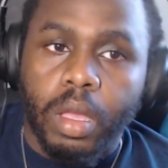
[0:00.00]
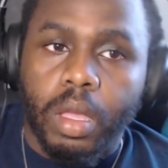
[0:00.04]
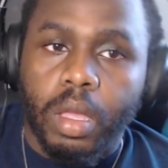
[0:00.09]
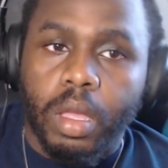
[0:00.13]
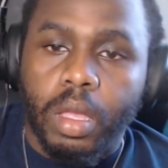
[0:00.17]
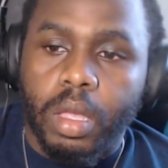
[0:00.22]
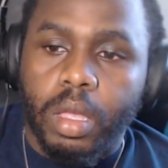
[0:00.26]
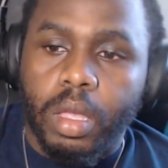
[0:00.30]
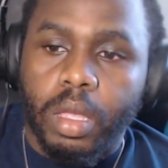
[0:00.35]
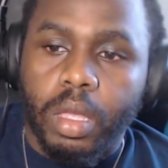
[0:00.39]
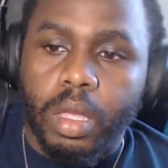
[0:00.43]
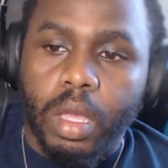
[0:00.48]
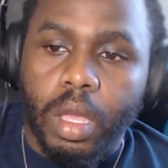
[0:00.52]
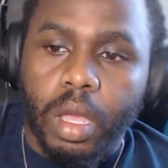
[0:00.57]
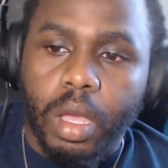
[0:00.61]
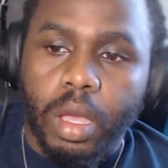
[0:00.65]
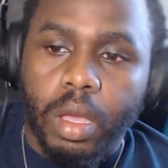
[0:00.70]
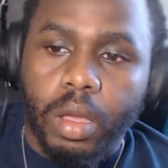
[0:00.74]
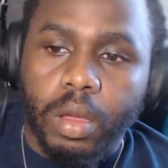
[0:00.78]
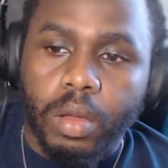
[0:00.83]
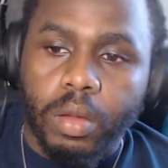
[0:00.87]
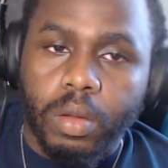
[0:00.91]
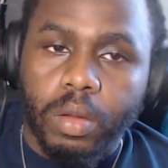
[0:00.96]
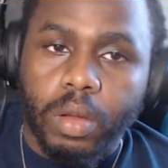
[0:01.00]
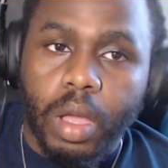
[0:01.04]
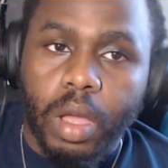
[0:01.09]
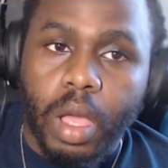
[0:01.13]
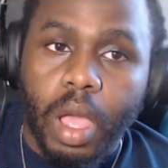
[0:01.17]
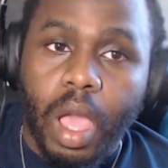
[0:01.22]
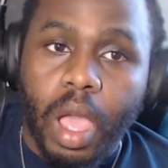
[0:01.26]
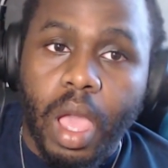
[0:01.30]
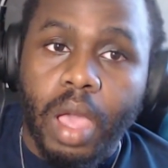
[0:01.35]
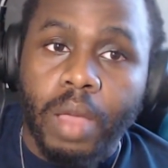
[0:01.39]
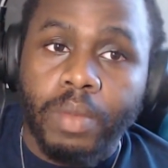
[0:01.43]
Yo,
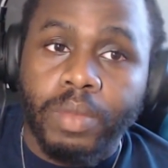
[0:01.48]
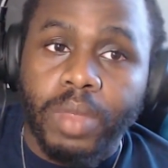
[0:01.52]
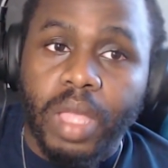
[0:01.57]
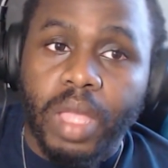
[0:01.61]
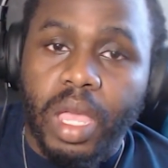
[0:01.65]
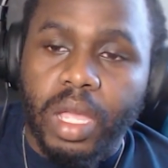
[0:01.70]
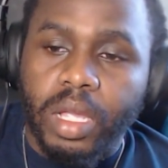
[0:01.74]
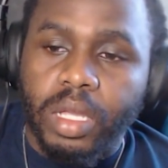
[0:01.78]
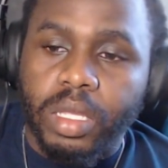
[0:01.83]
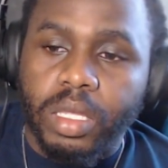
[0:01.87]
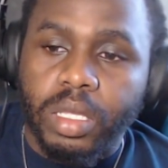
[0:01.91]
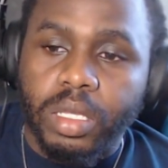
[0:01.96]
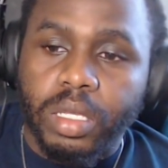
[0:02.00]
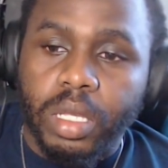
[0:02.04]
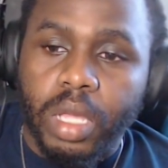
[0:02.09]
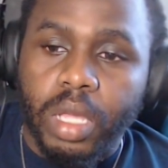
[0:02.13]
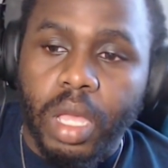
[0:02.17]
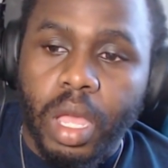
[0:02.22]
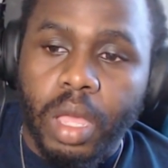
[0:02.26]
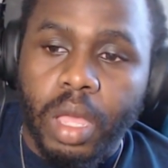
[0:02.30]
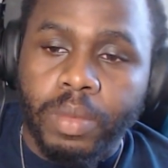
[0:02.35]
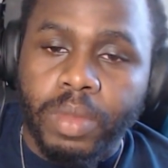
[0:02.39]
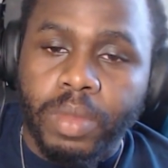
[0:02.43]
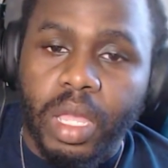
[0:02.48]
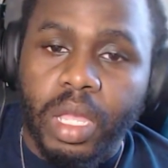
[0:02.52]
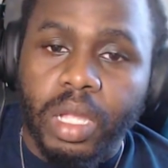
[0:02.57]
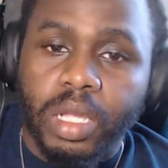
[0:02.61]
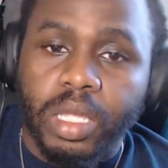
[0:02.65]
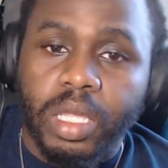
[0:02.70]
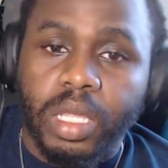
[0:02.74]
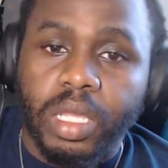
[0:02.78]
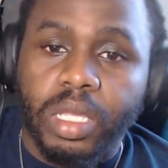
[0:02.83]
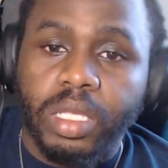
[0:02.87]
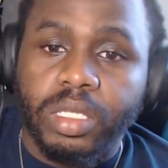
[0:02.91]
I'm not
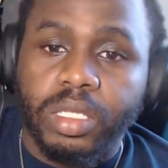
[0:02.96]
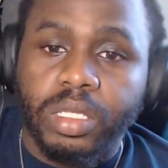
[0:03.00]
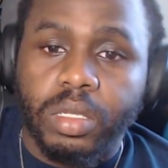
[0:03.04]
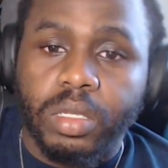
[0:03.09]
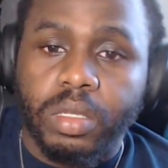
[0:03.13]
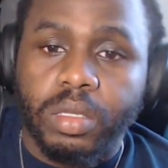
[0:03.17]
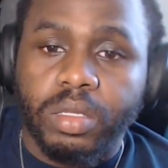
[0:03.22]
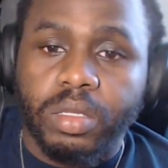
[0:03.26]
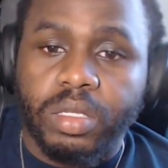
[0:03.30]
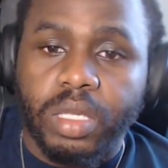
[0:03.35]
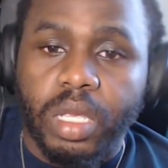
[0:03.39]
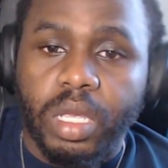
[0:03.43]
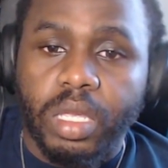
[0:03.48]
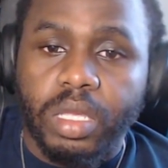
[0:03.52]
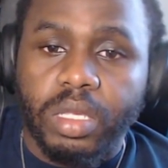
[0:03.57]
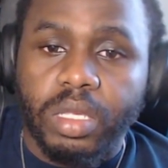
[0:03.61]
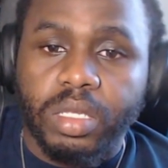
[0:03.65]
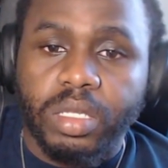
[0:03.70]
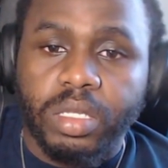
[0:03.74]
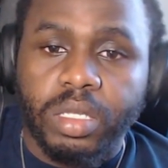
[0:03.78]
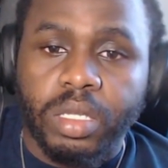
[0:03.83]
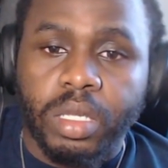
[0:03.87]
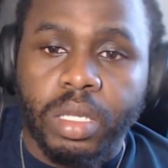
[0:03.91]
gonna say this.